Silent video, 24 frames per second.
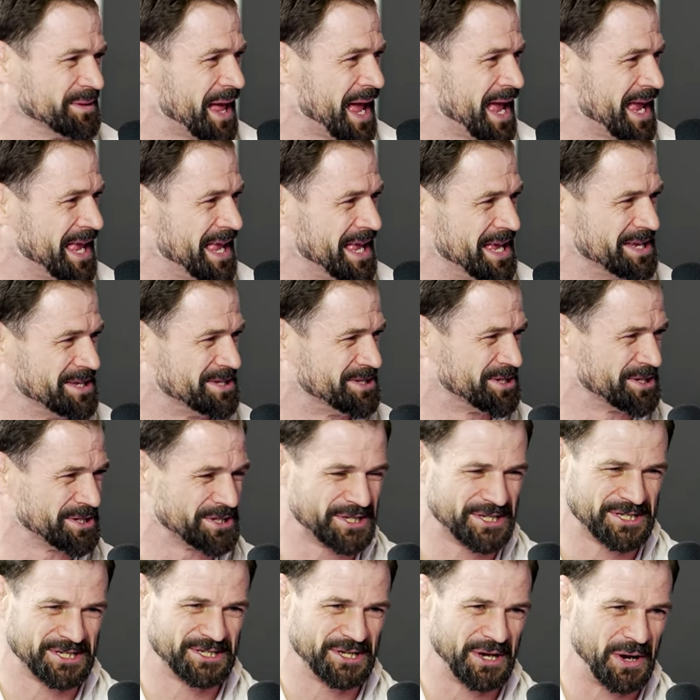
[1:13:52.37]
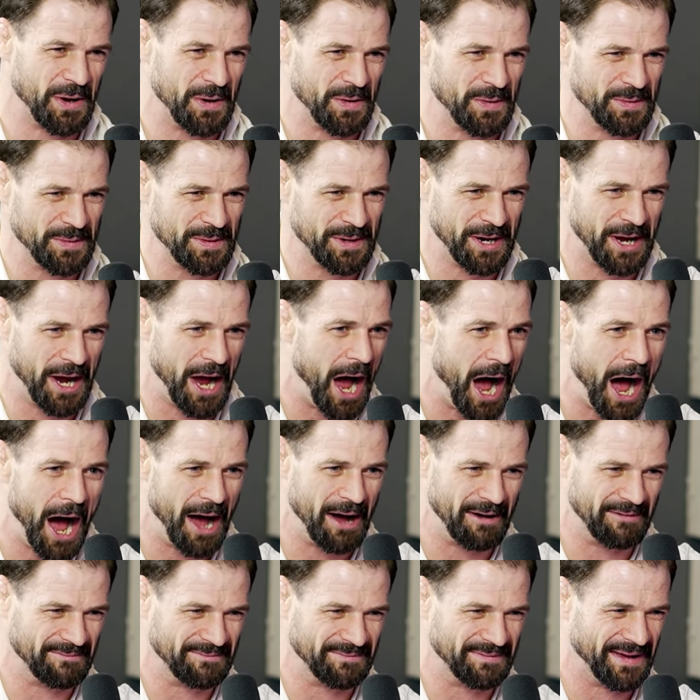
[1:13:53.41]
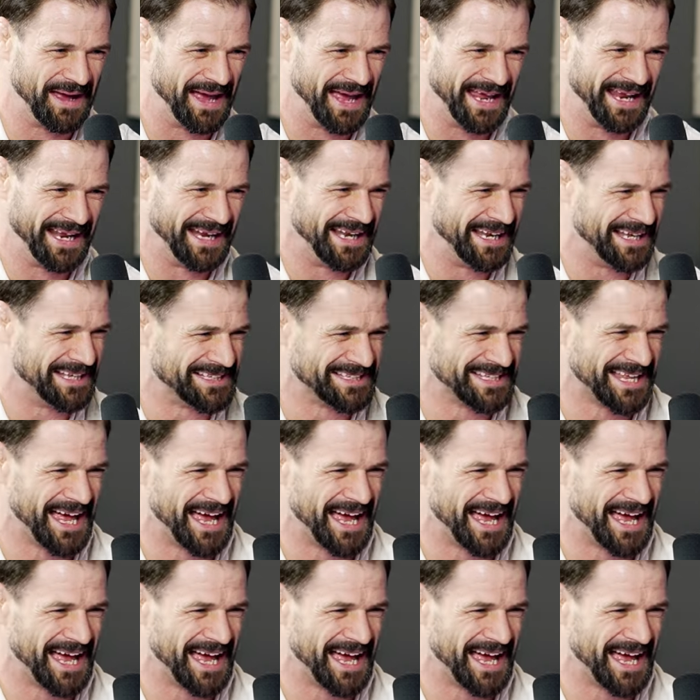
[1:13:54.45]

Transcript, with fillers: Like, he's just so calm, and he's